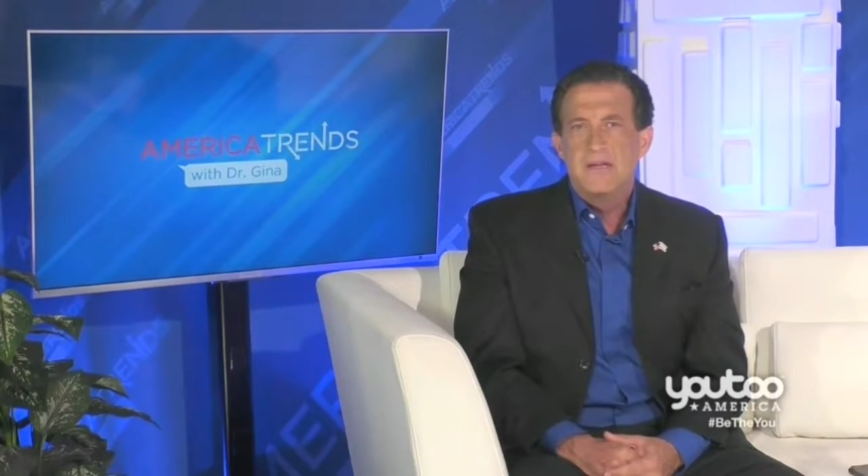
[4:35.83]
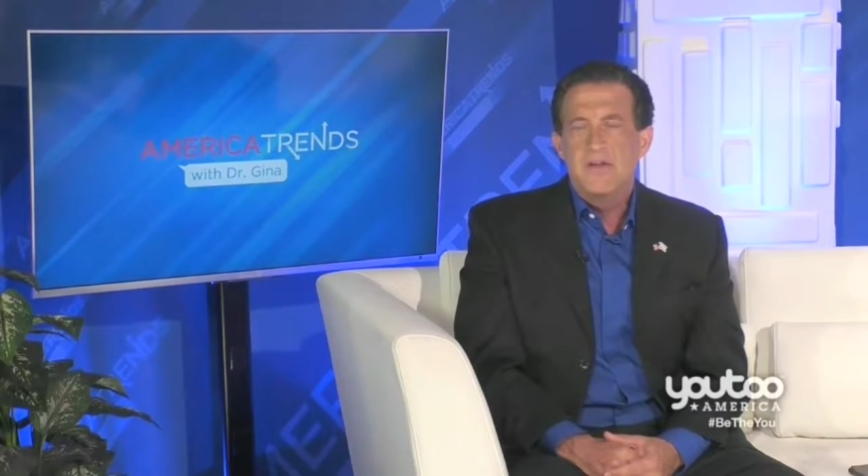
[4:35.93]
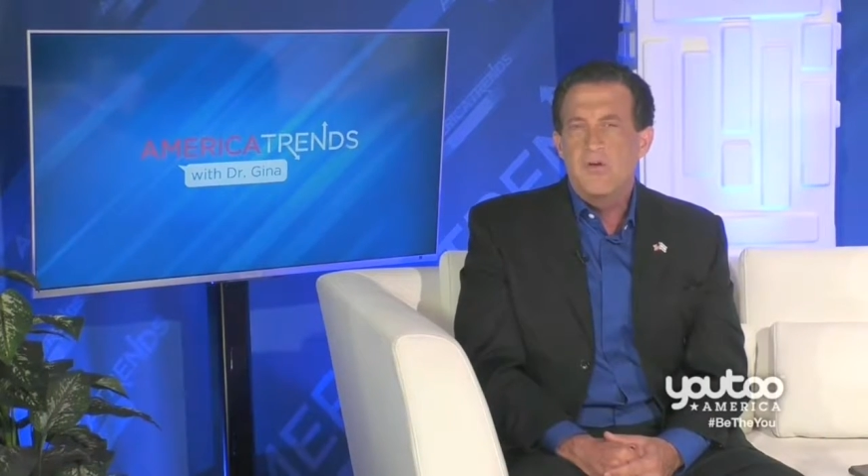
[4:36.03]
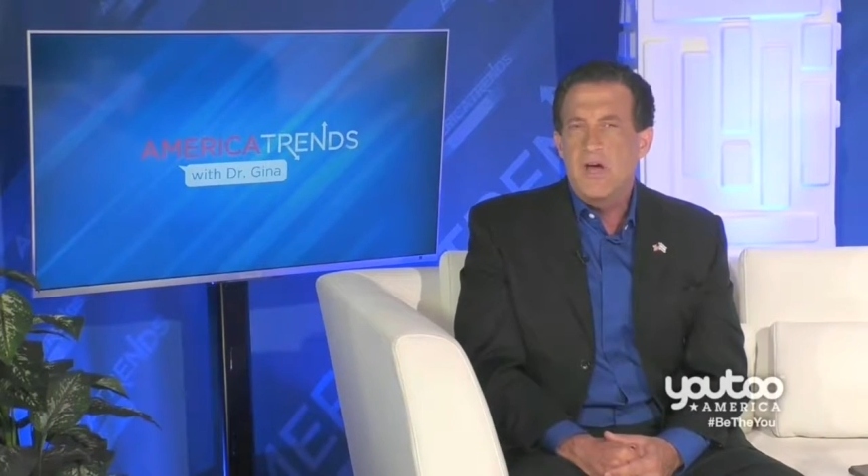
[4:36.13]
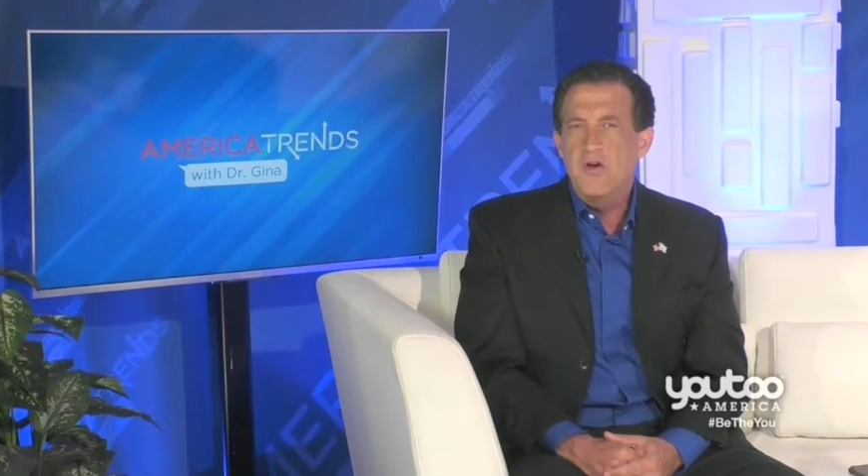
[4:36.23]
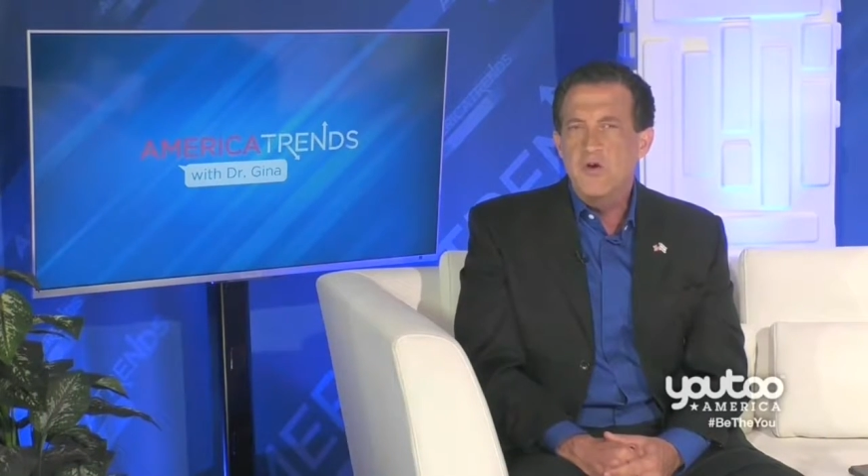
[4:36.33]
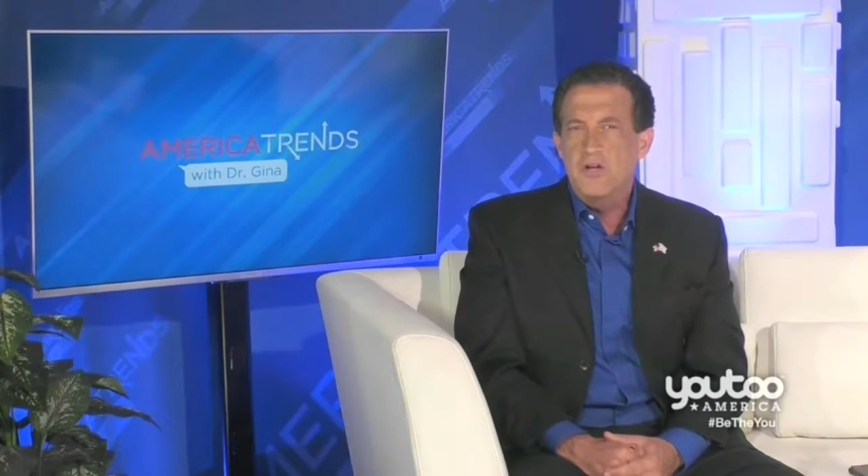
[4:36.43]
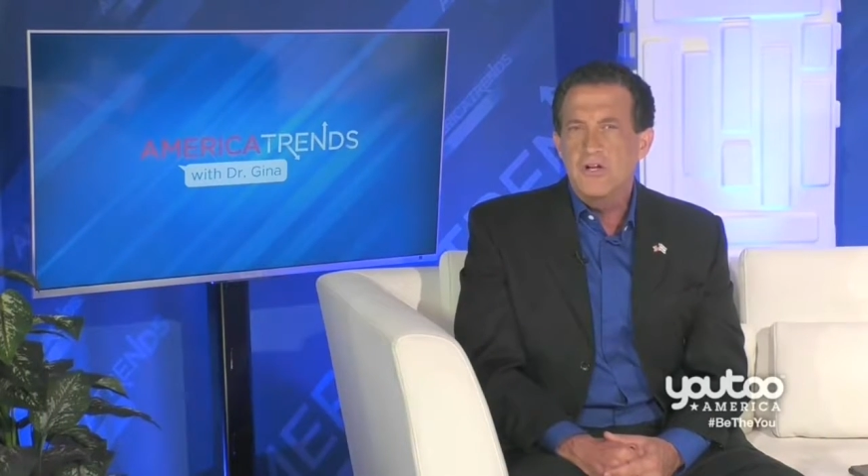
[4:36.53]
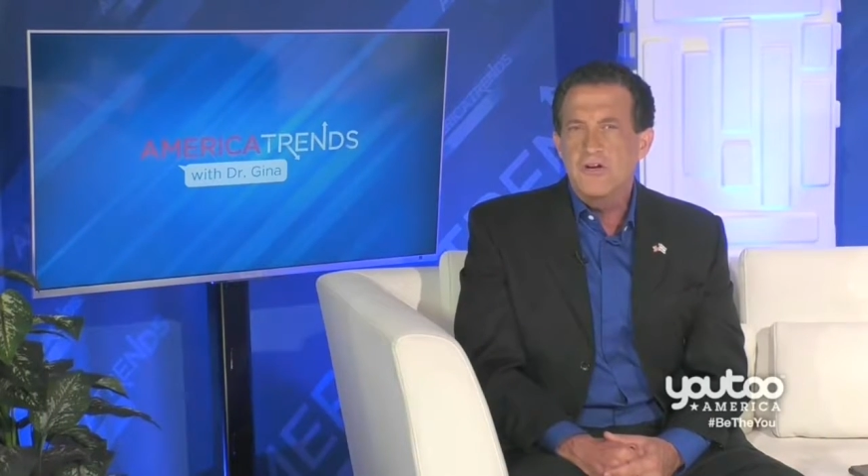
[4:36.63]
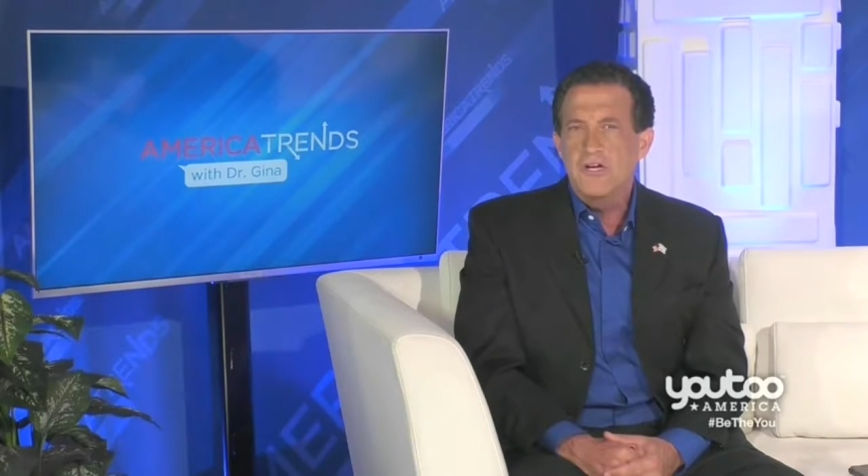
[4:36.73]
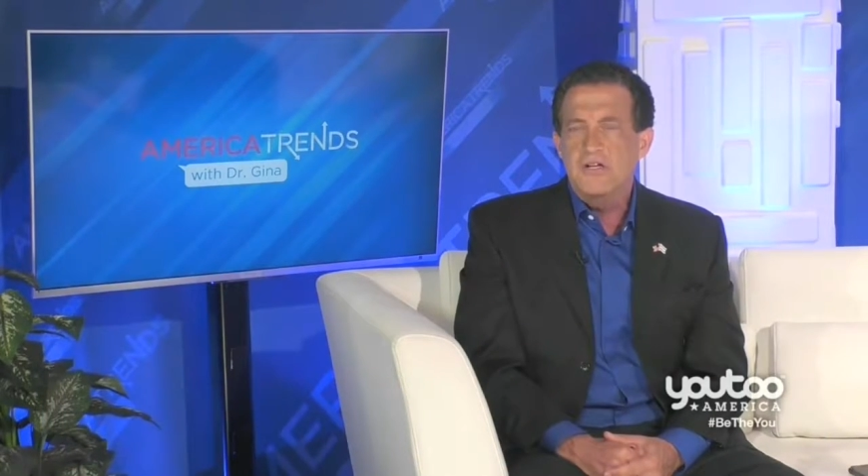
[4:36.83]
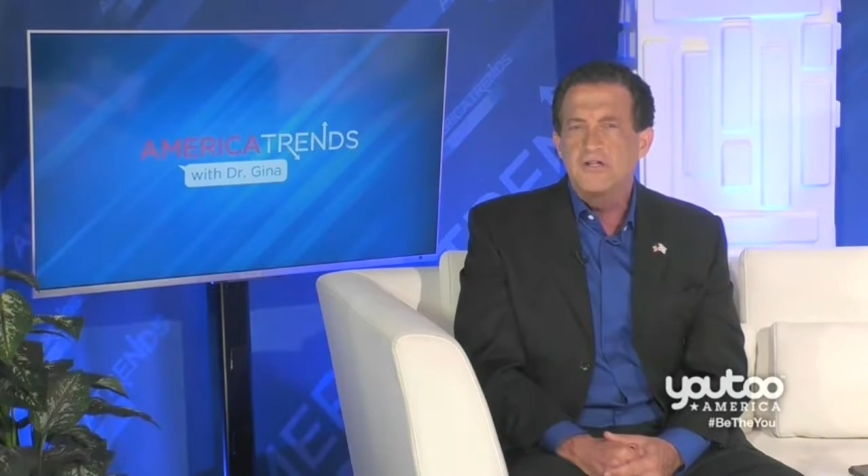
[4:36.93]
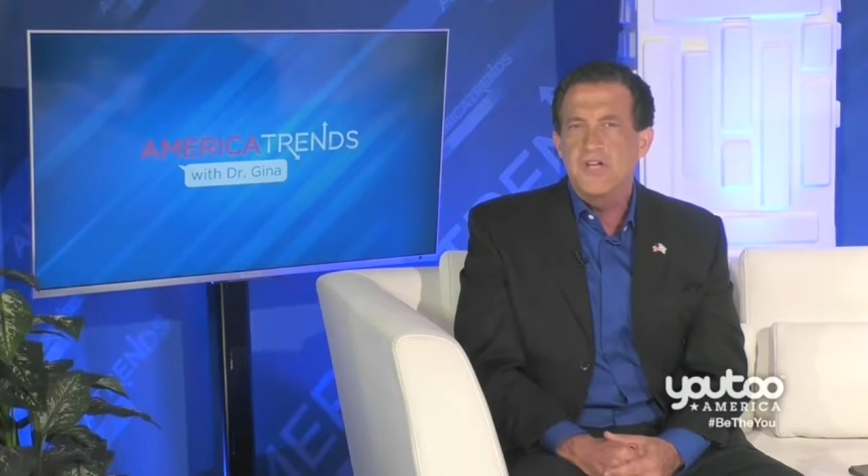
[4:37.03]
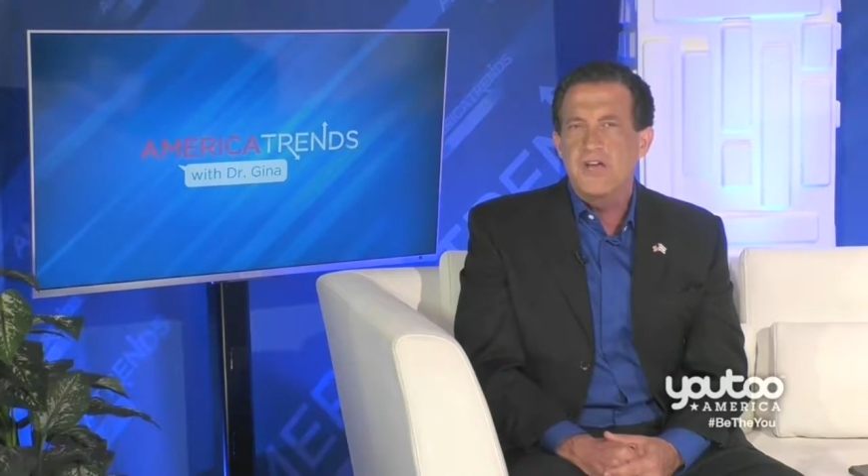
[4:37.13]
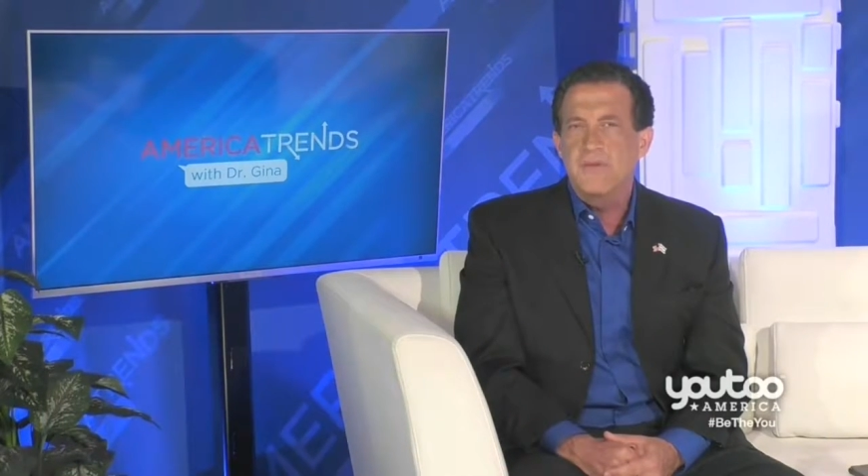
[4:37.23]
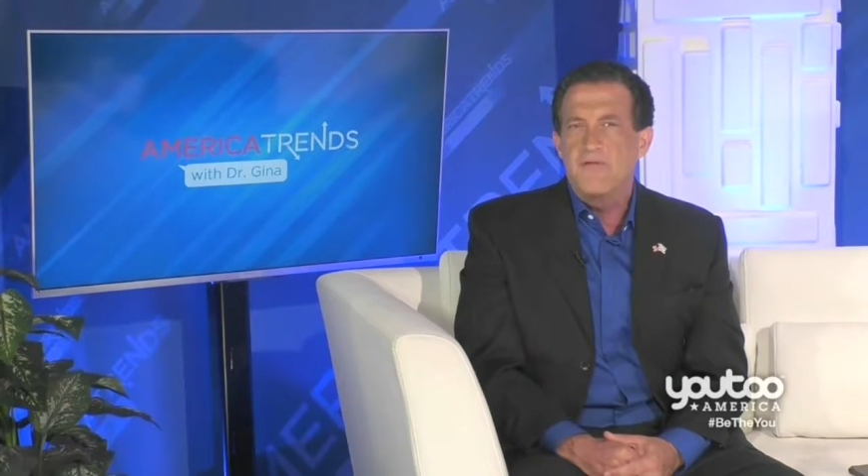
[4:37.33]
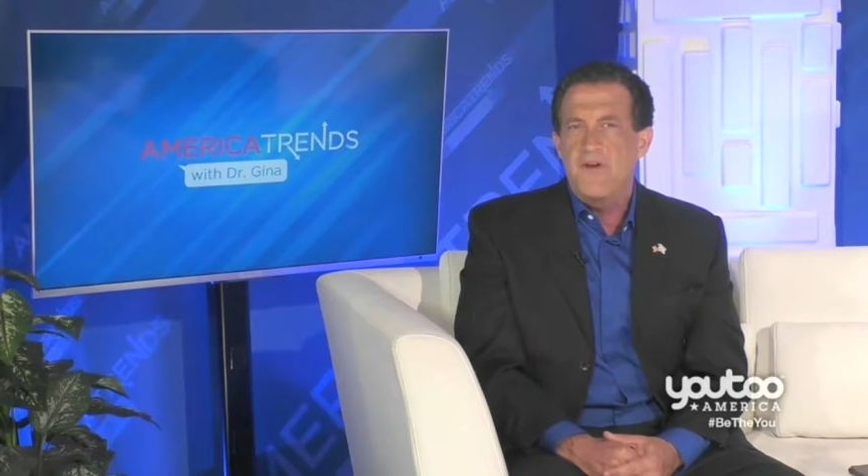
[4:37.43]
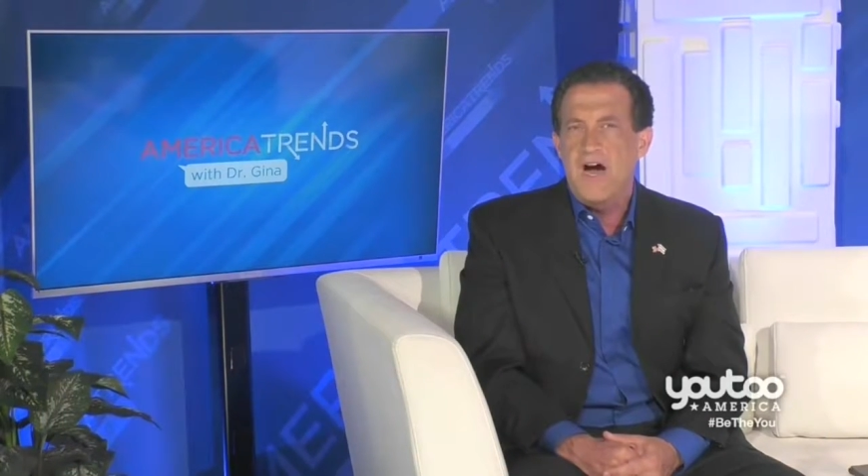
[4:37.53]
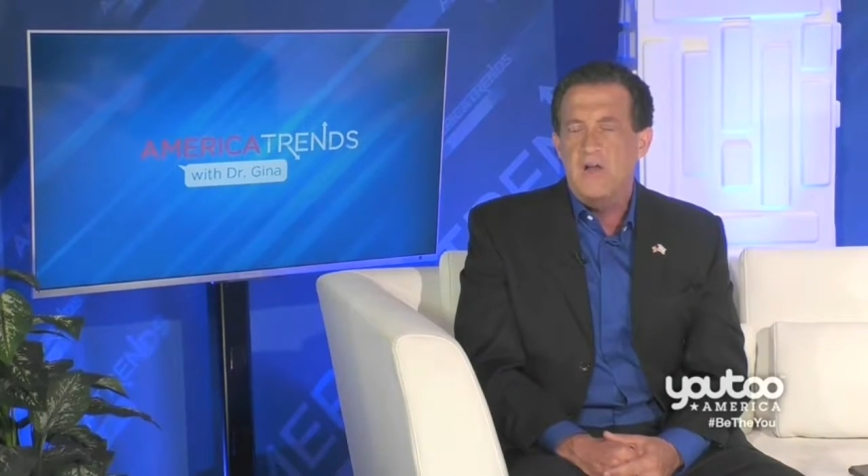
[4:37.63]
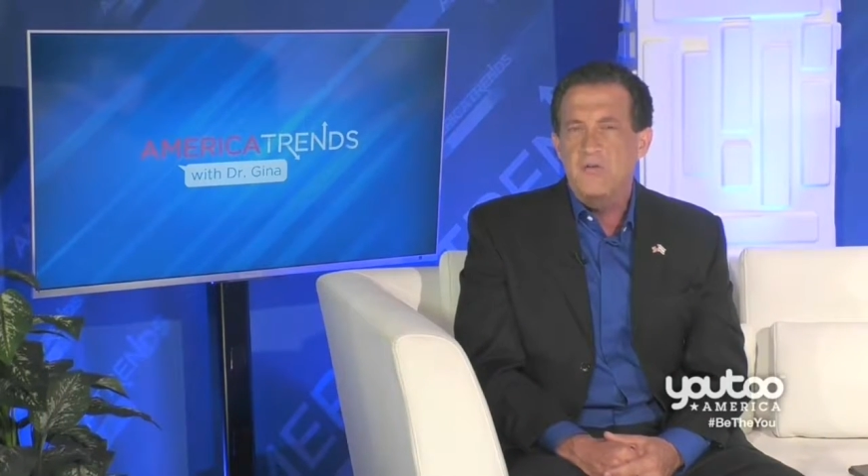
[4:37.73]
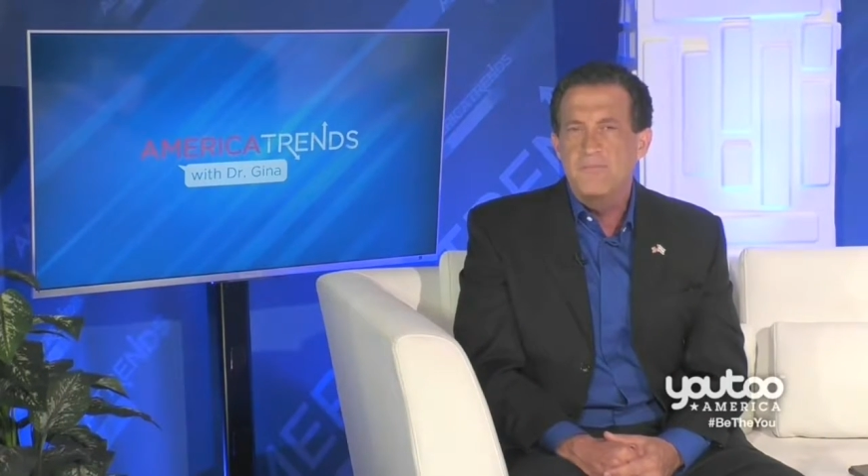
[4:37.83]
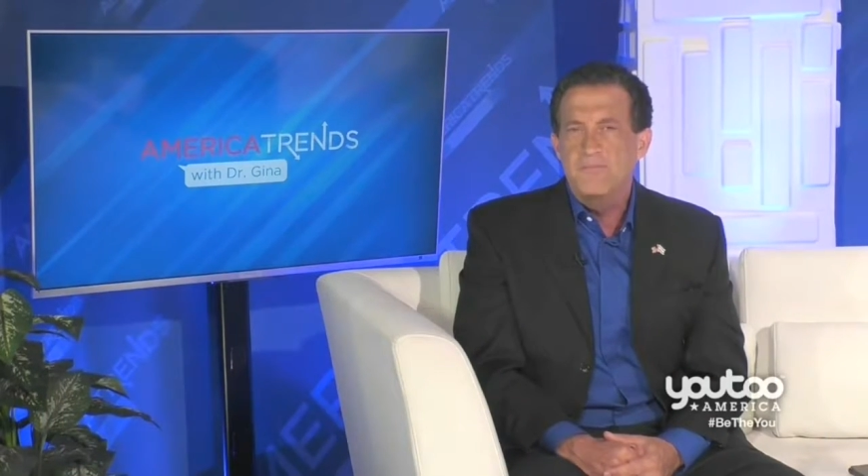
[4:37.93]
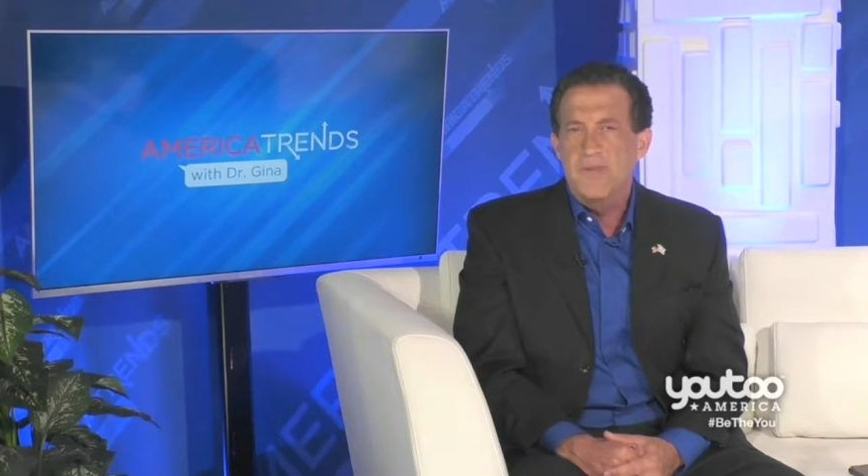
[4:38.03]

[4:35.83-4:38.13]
the Iran nuclear deal is going to be followed.